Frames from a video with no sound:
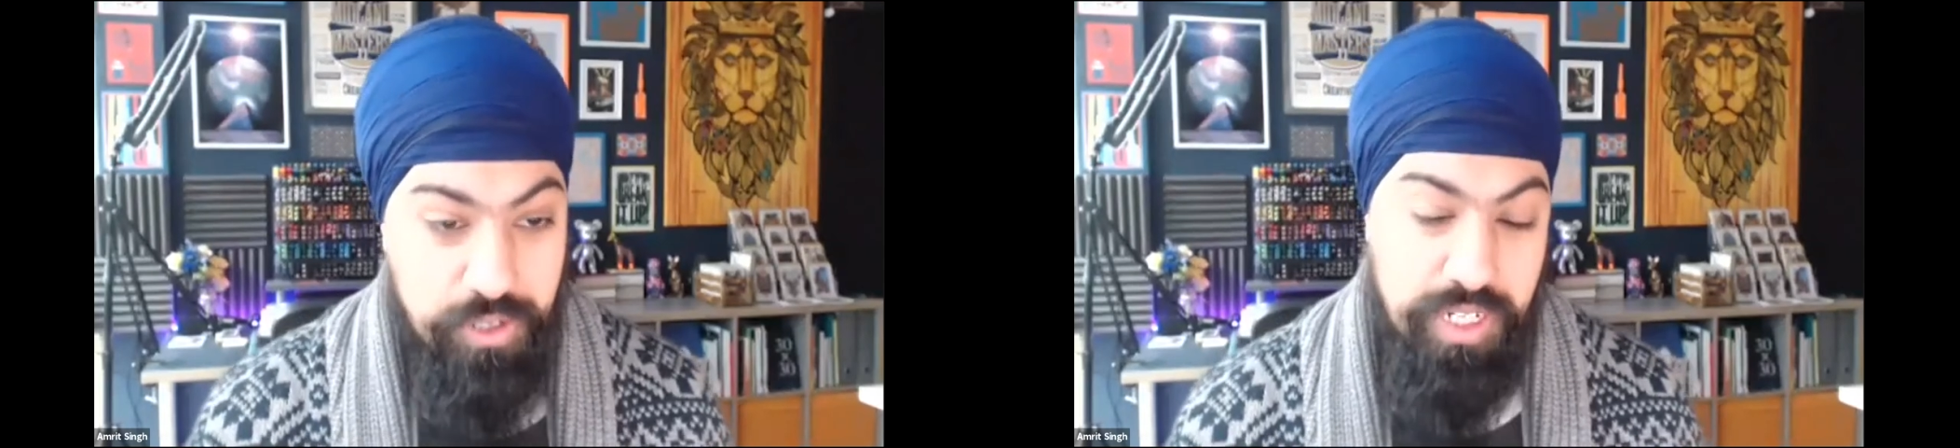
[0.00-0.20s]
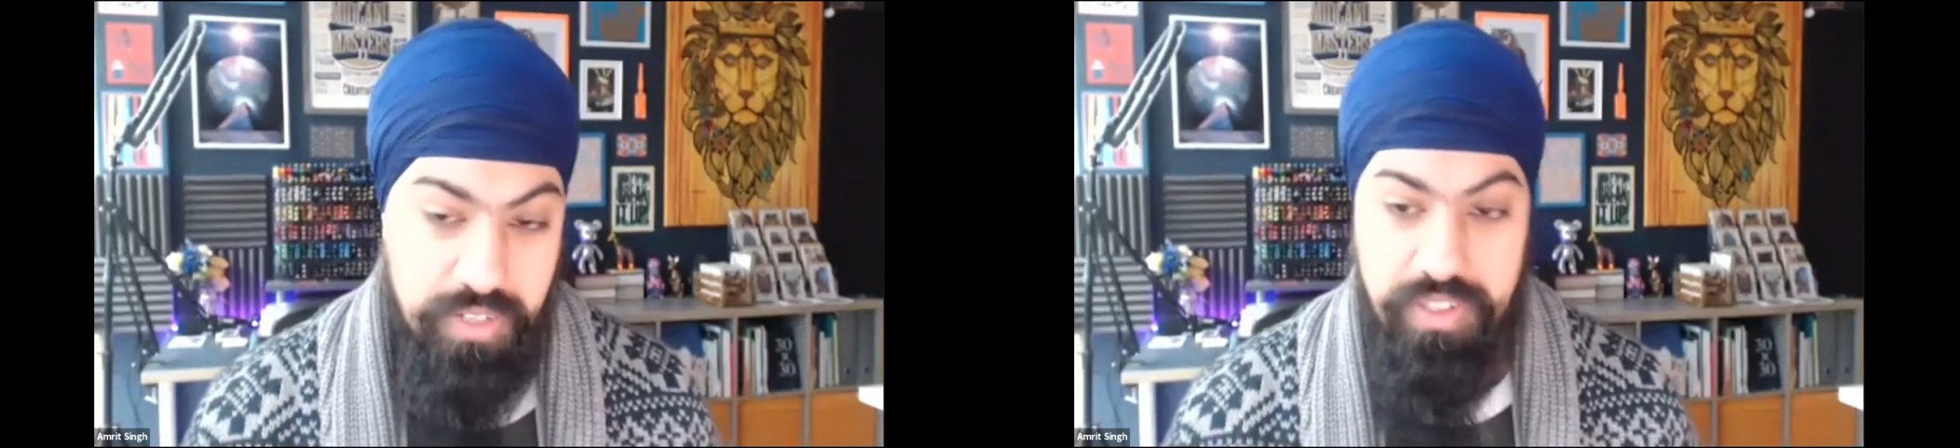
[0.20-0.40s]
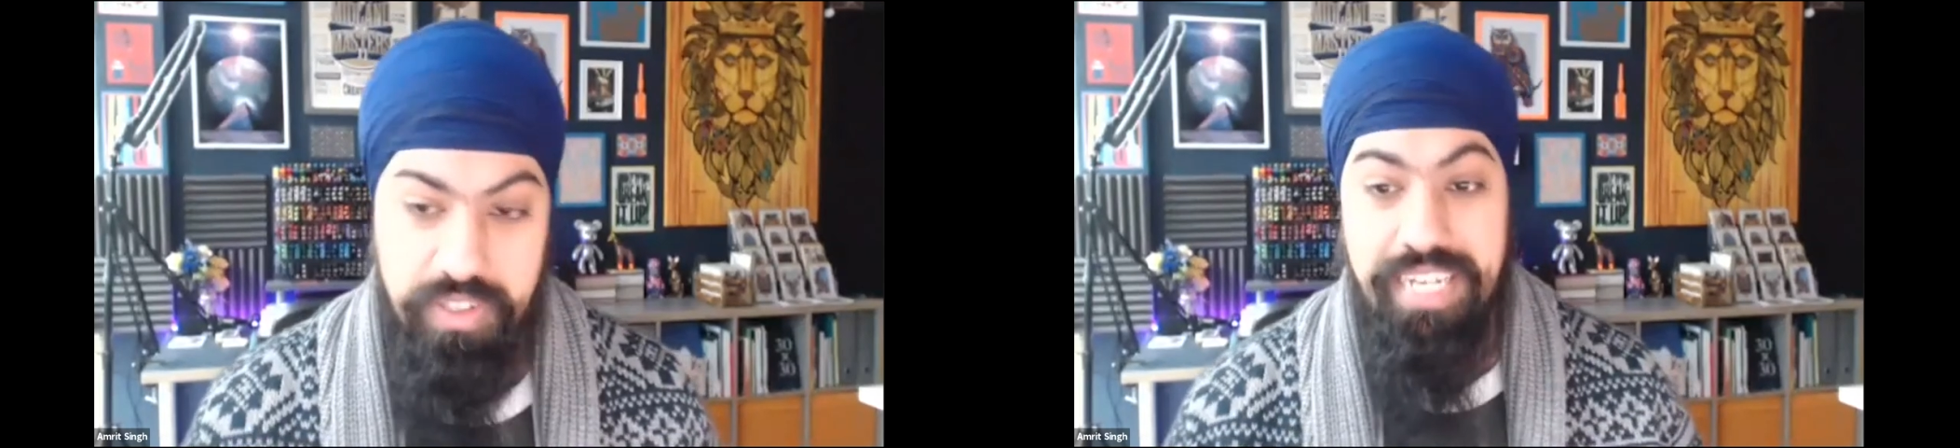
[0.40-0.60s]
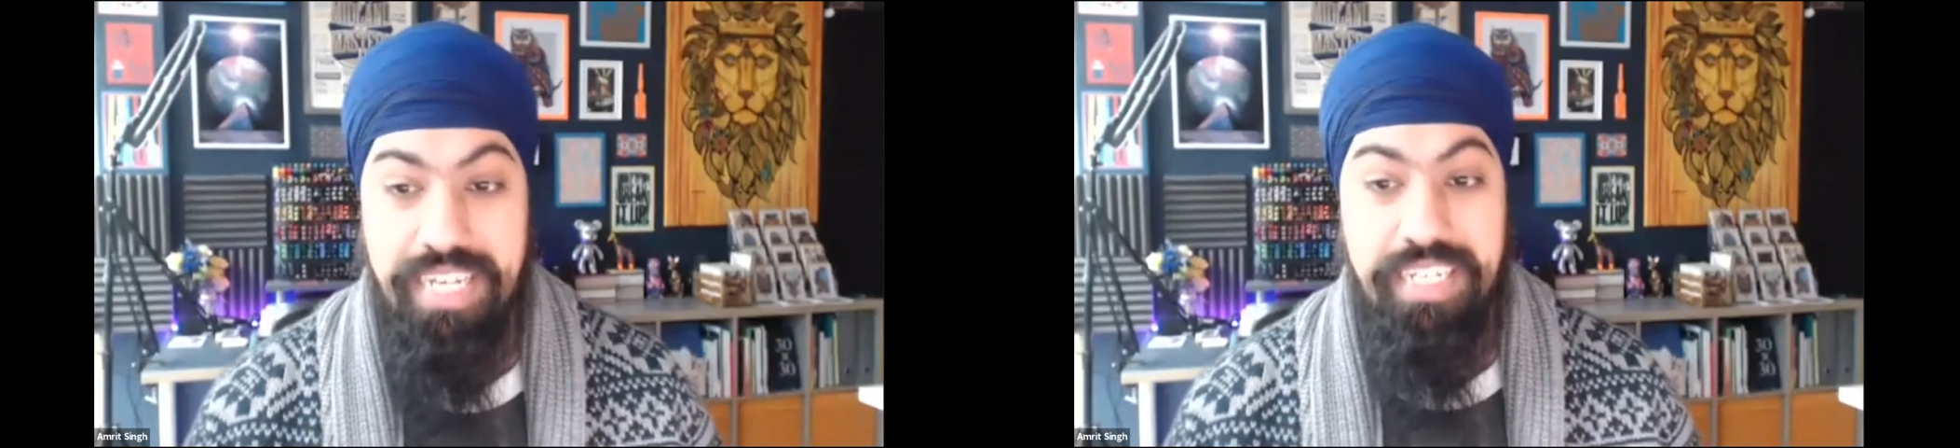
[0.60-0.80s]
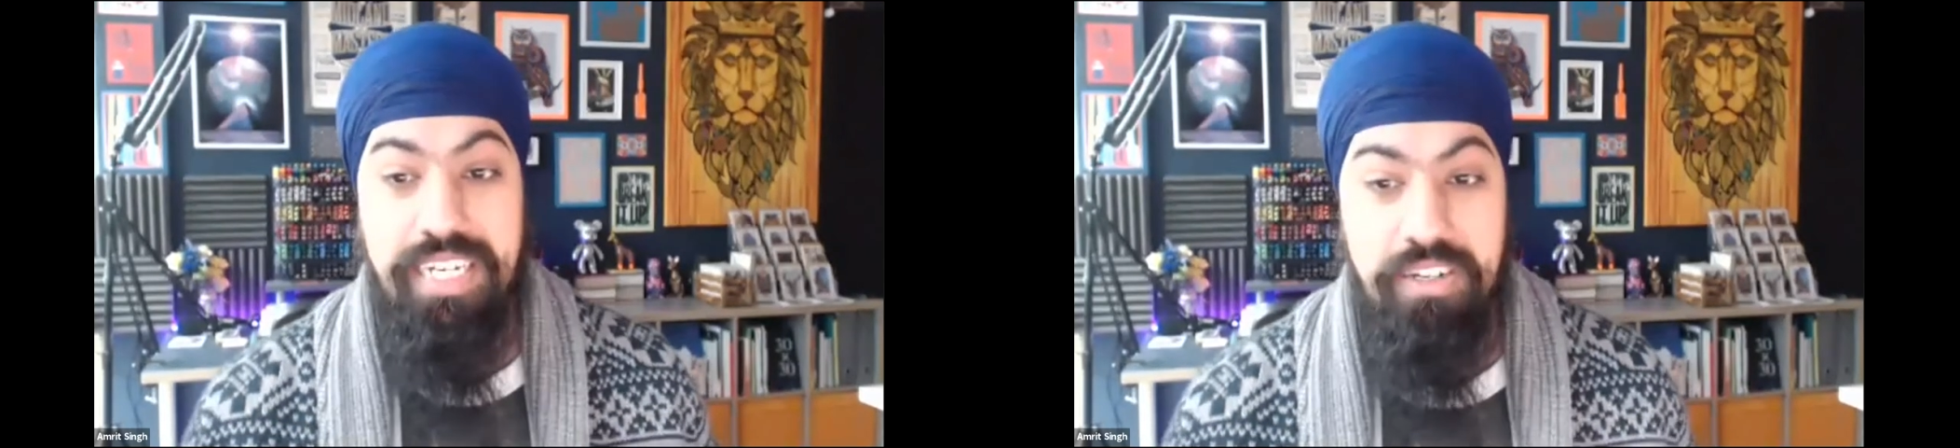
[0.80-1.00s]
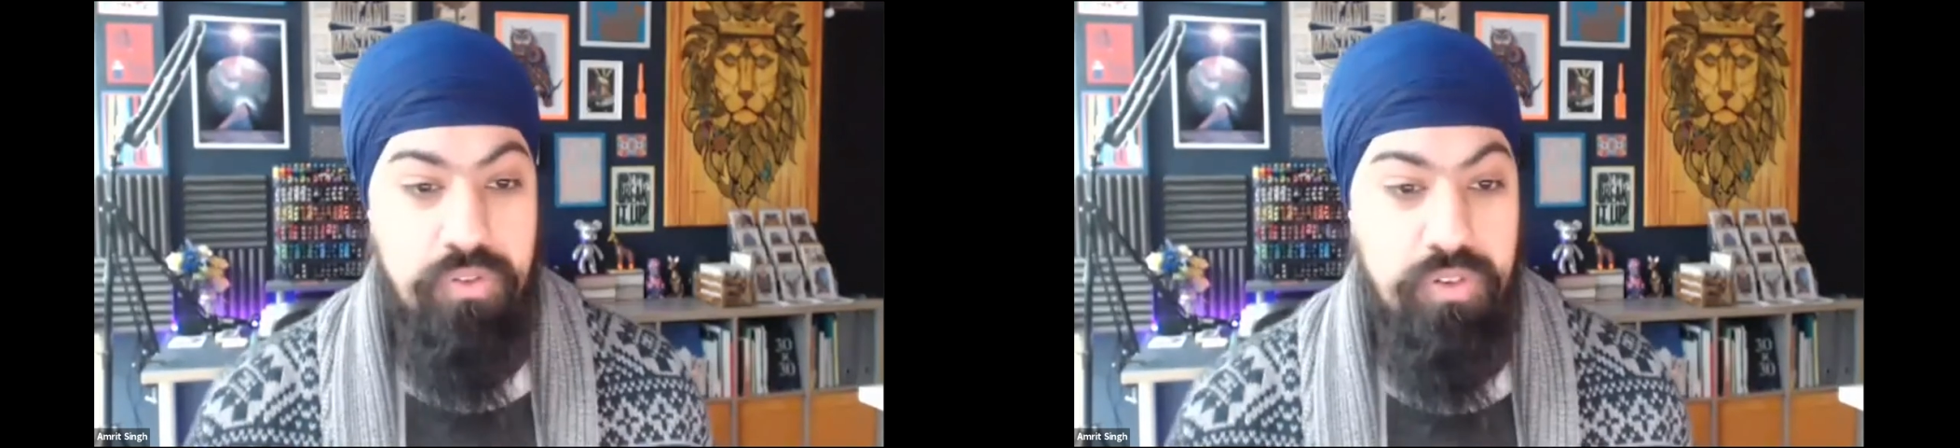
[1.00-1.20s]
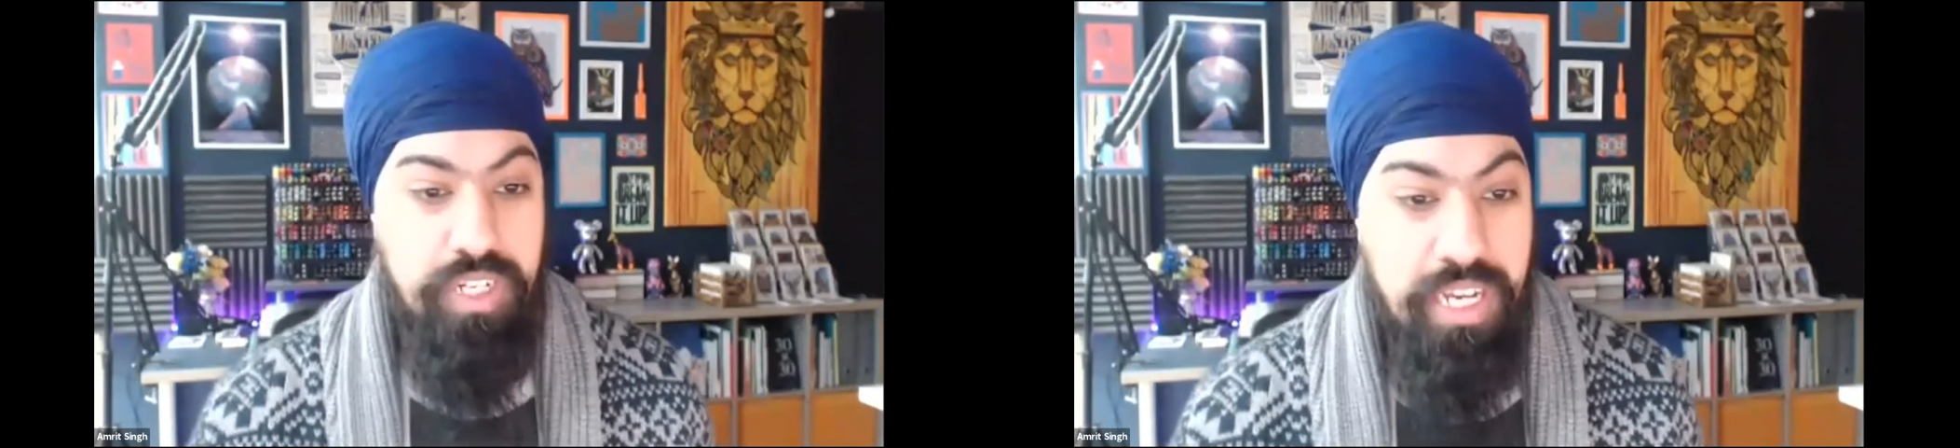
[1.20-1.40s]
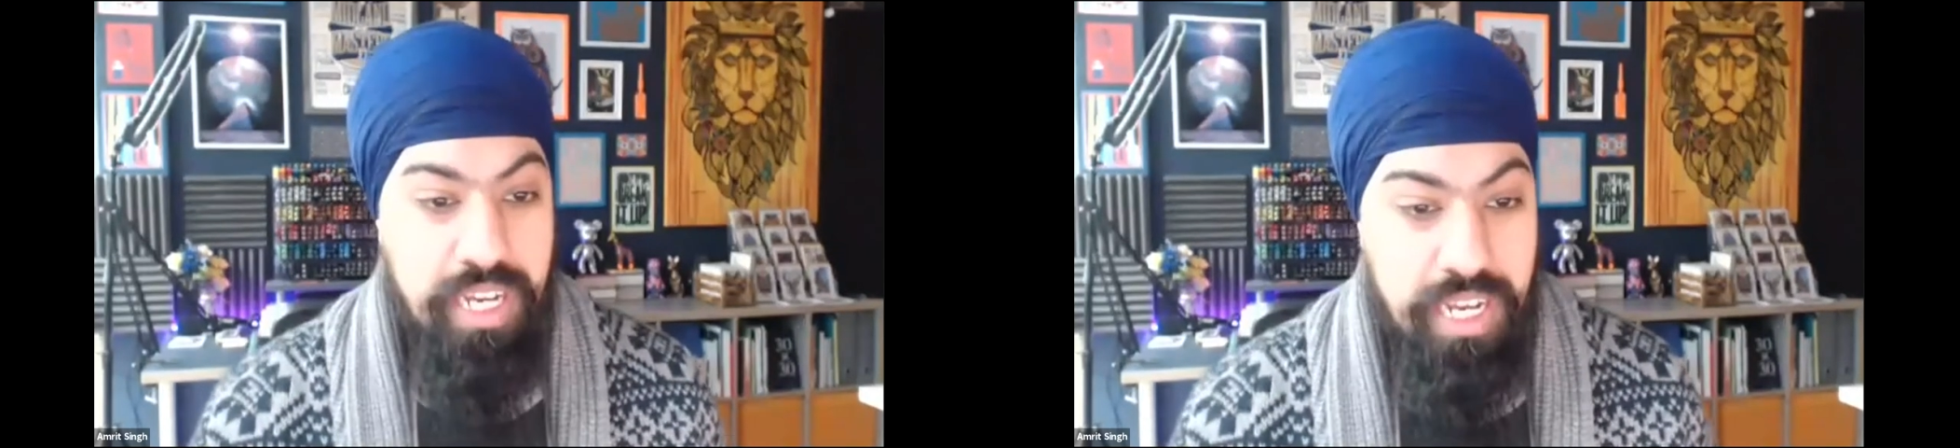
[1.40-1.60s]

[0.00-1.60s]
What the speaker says: creativity, and delivery